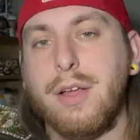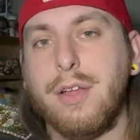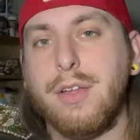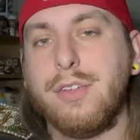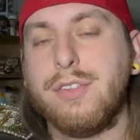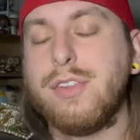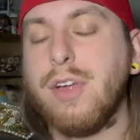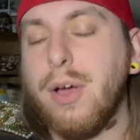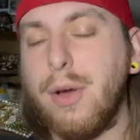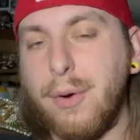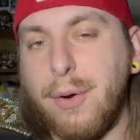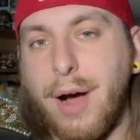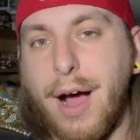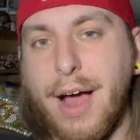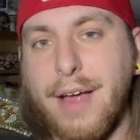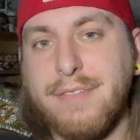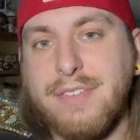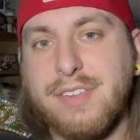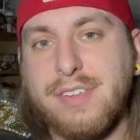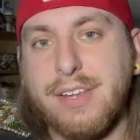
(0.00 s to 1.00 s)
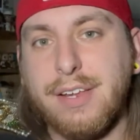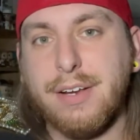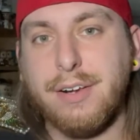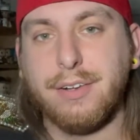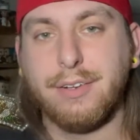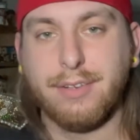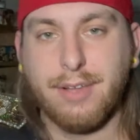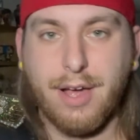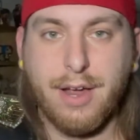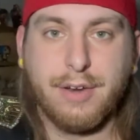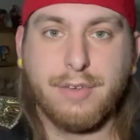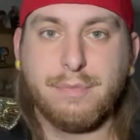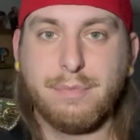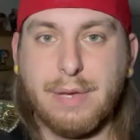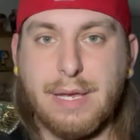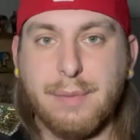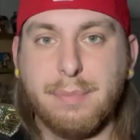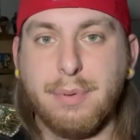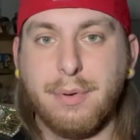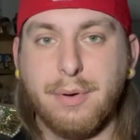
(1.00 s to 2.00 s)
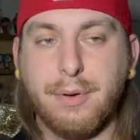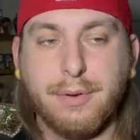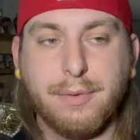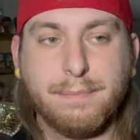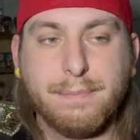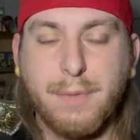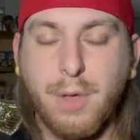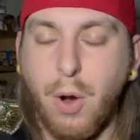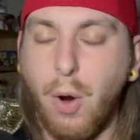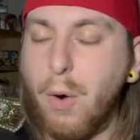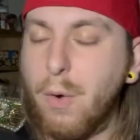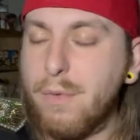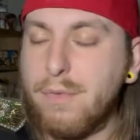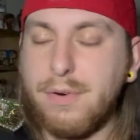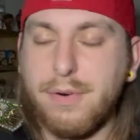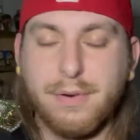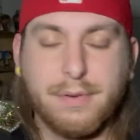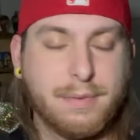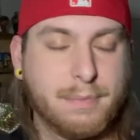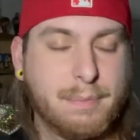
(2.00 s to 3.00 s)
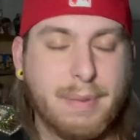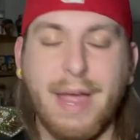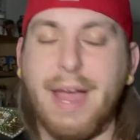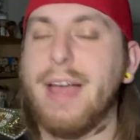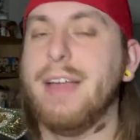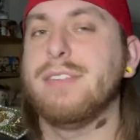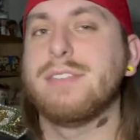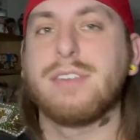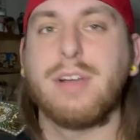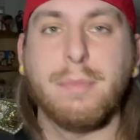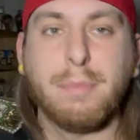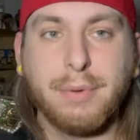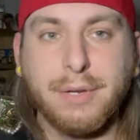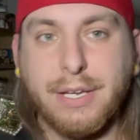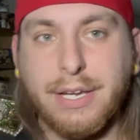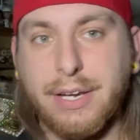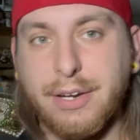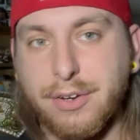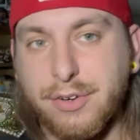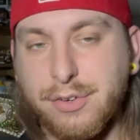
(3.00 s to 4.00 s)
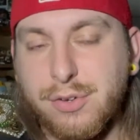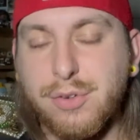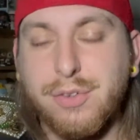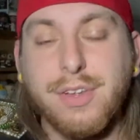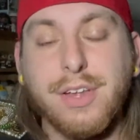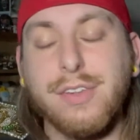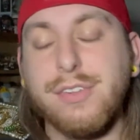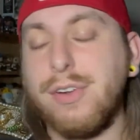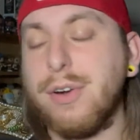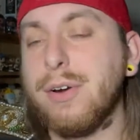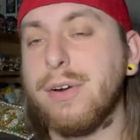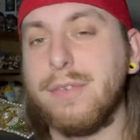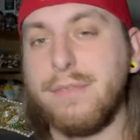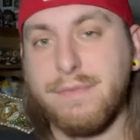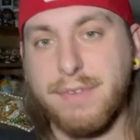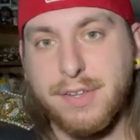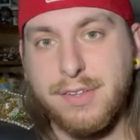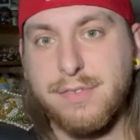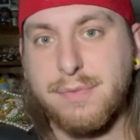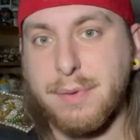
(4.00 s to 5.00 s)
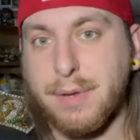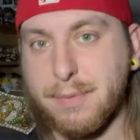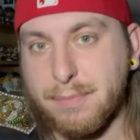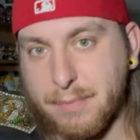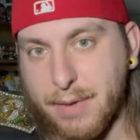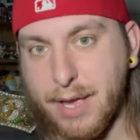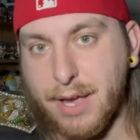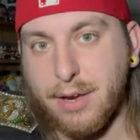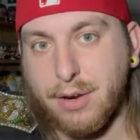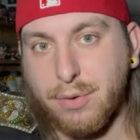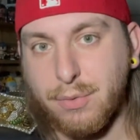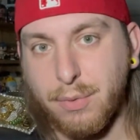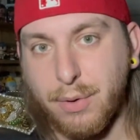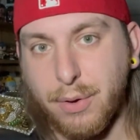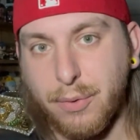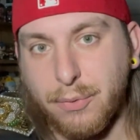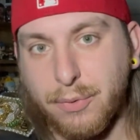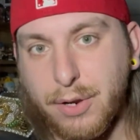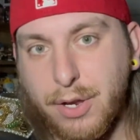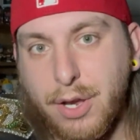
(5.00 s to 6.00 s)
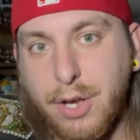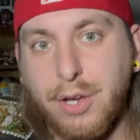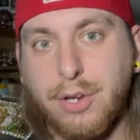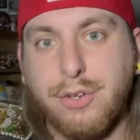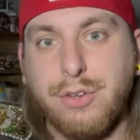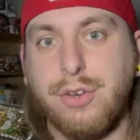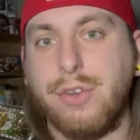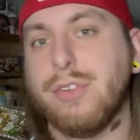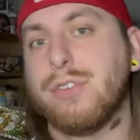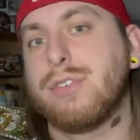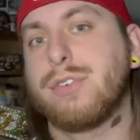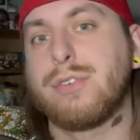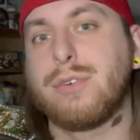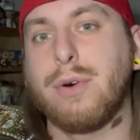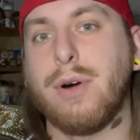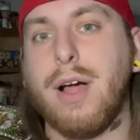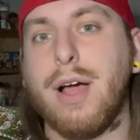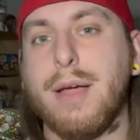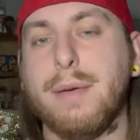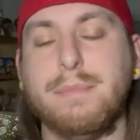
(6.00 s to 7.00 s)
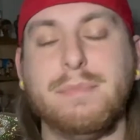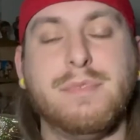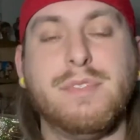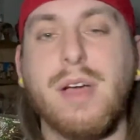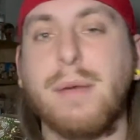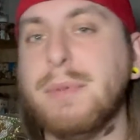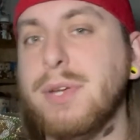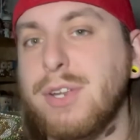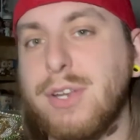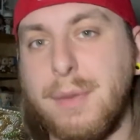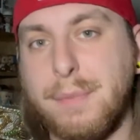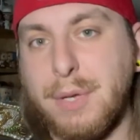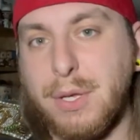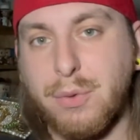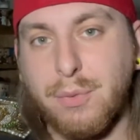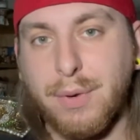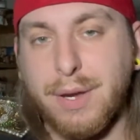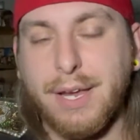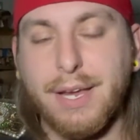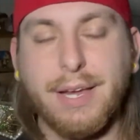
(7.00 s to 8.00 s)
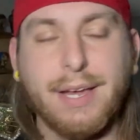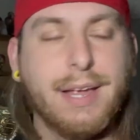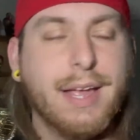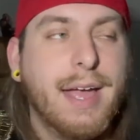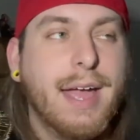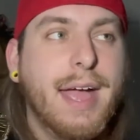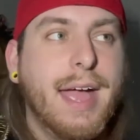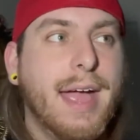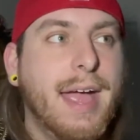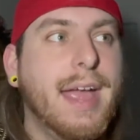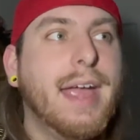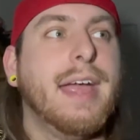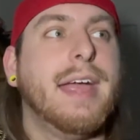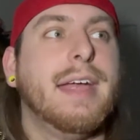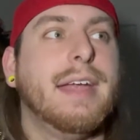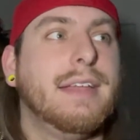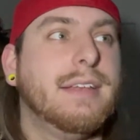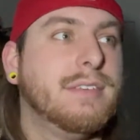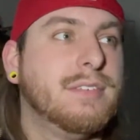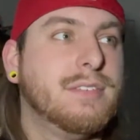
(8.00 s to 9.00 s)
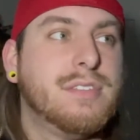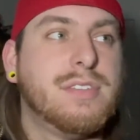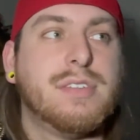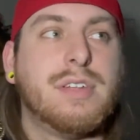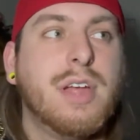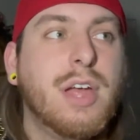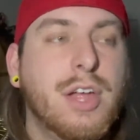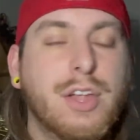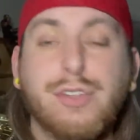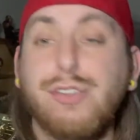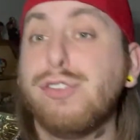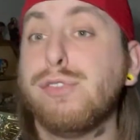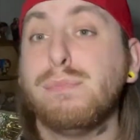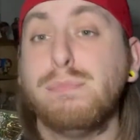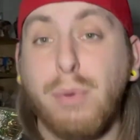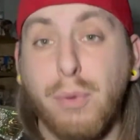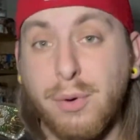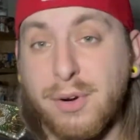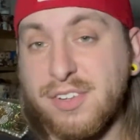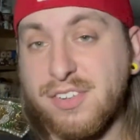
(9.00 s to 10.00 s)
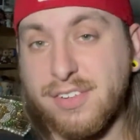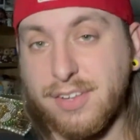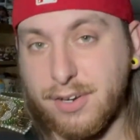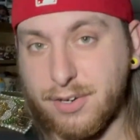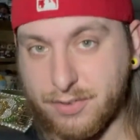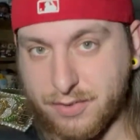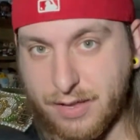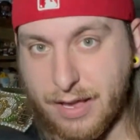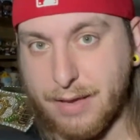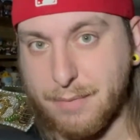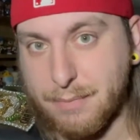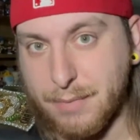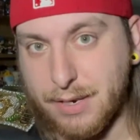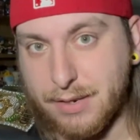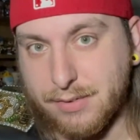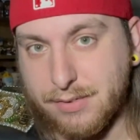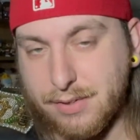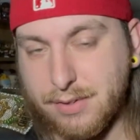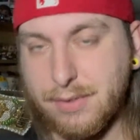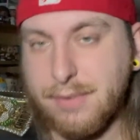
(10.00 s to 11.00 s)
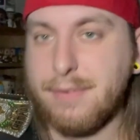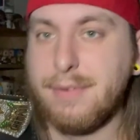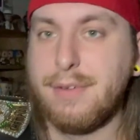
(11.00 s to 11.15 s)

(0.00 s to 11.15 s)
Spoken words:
So I've seen a lot of people over the past couple of years use a certain Vince McMahon quote to describe WWE and sports entertainment.